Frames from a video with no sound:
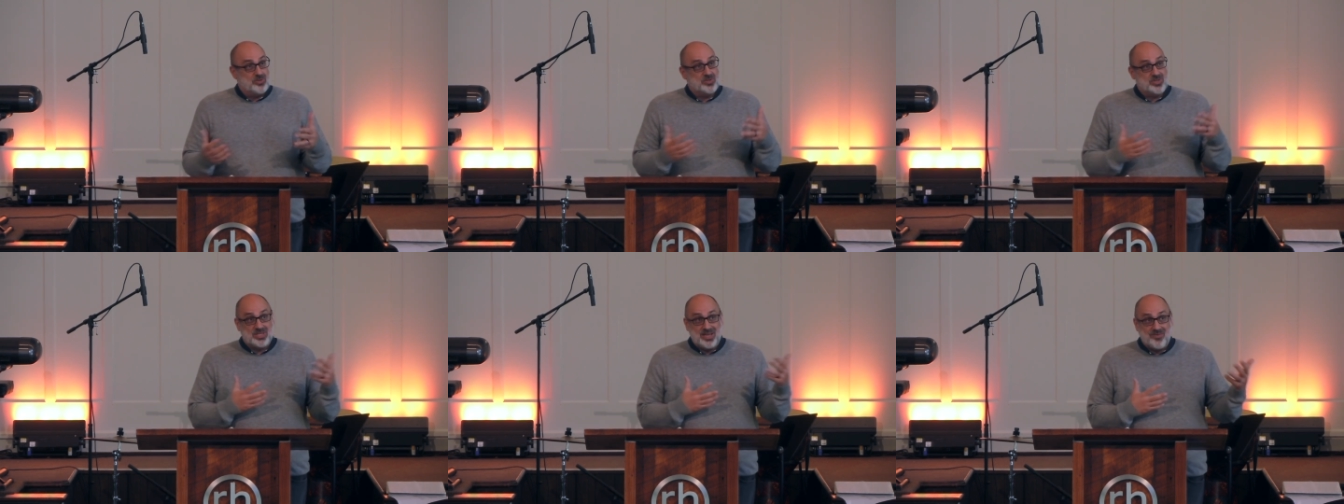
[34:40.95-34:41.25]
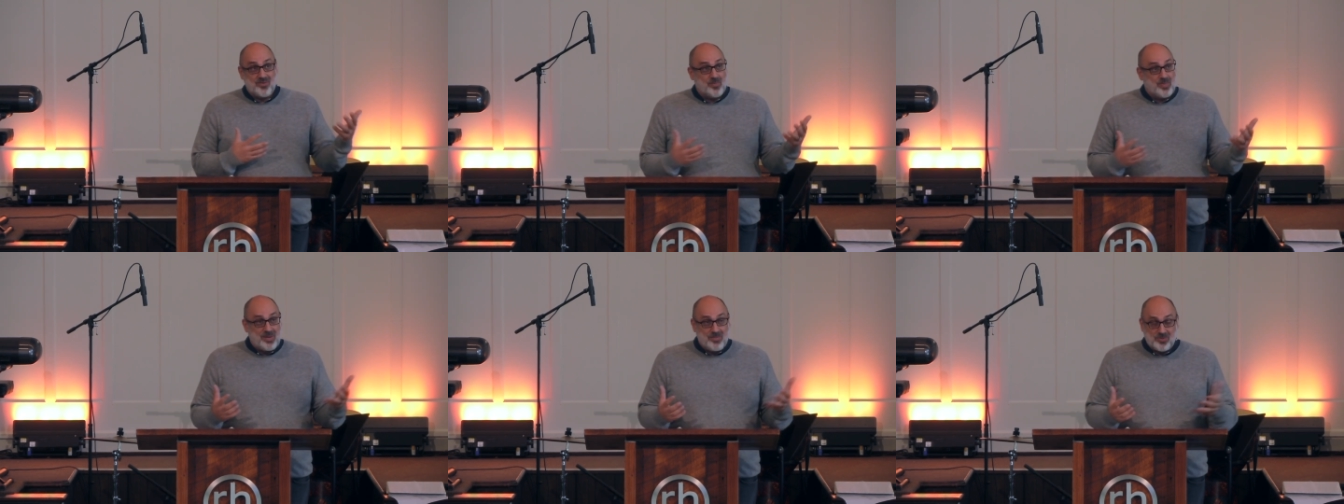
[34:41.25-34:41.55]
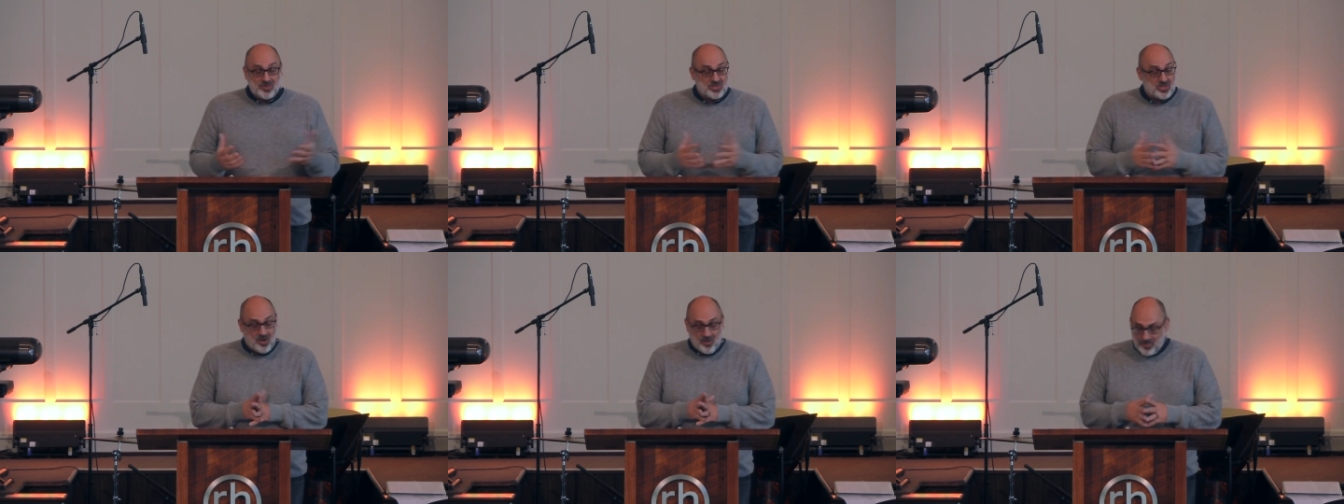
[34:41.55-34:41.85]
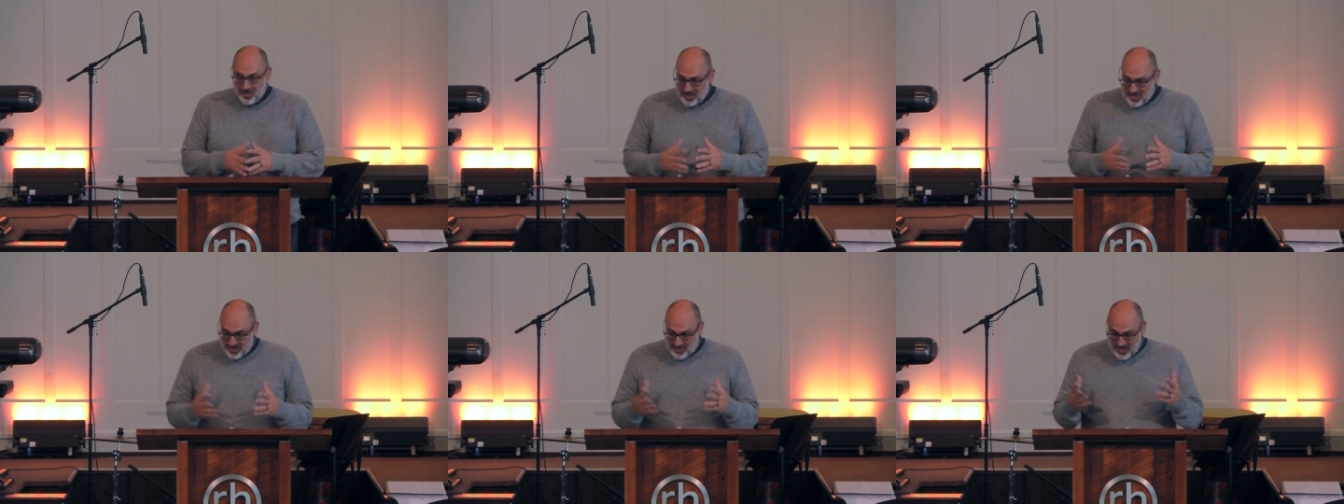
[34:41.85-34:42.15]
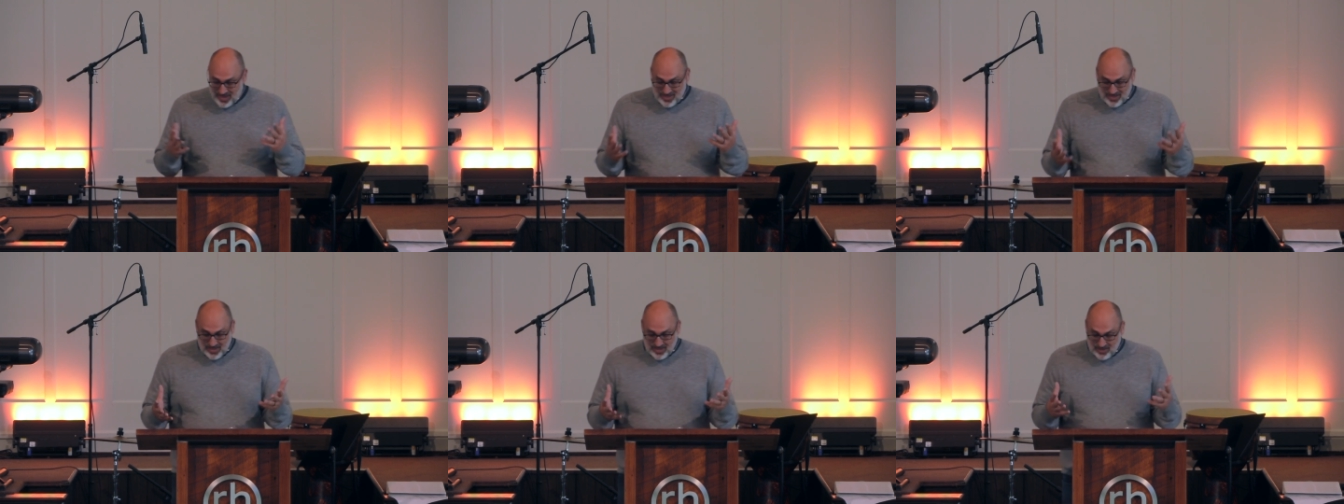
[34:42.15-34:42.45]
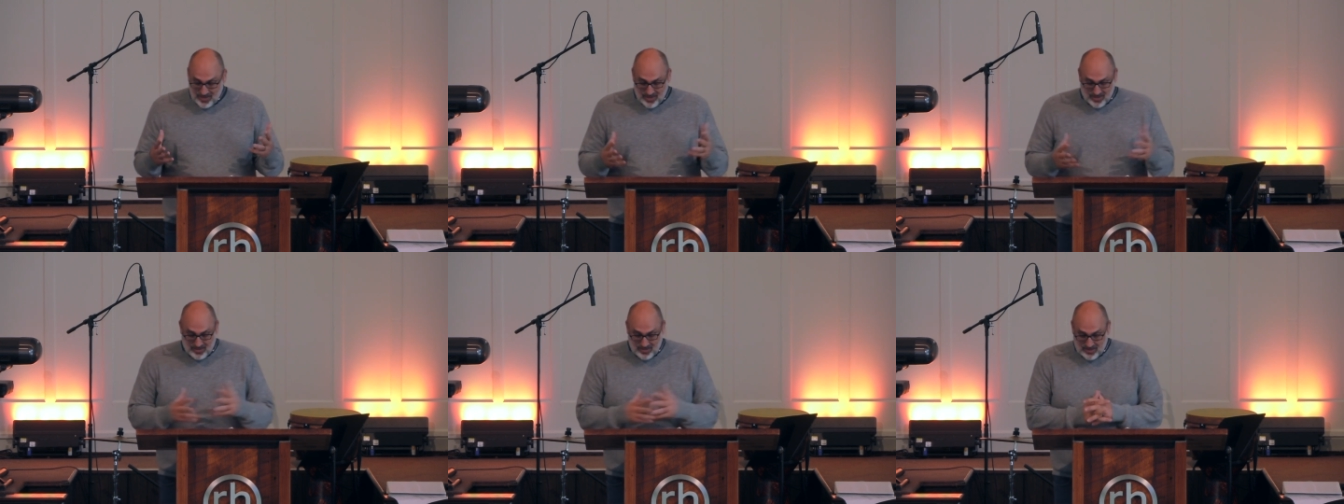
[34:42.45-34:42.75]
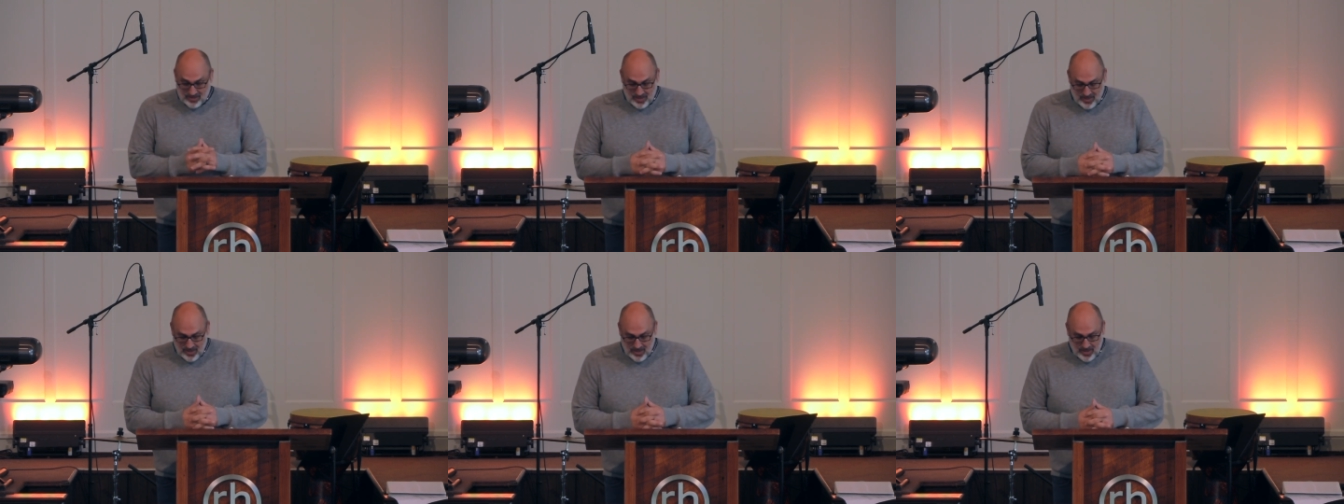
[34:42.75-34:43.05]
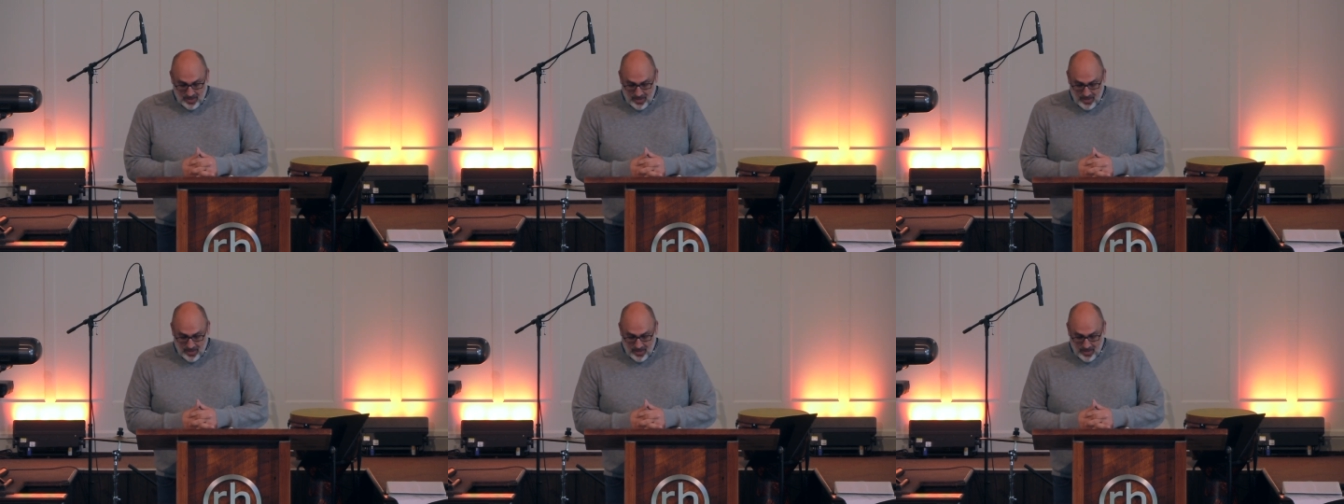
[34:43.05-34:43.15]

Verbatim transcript: Several people told me that they did this